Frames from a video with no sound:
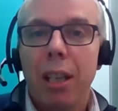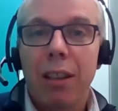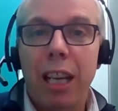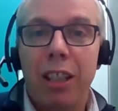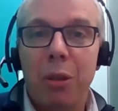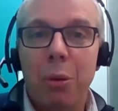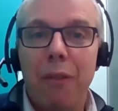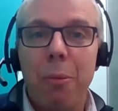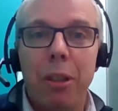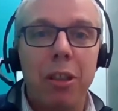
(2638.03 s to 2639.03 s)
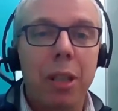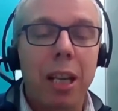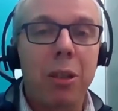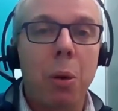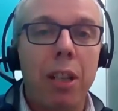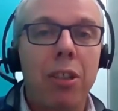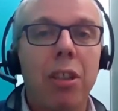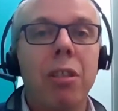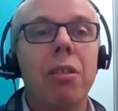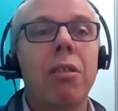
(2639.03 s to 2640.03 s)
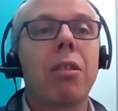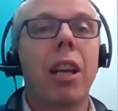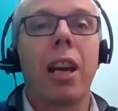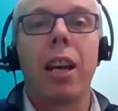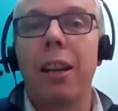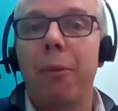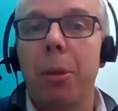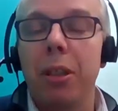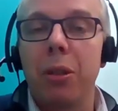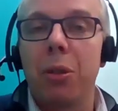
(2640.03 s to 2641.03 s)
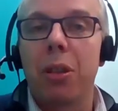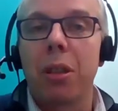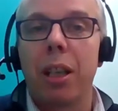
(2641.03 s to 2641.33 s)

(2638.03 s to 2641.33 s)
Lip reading: Thank you to everybody who's asked questions and everybody who's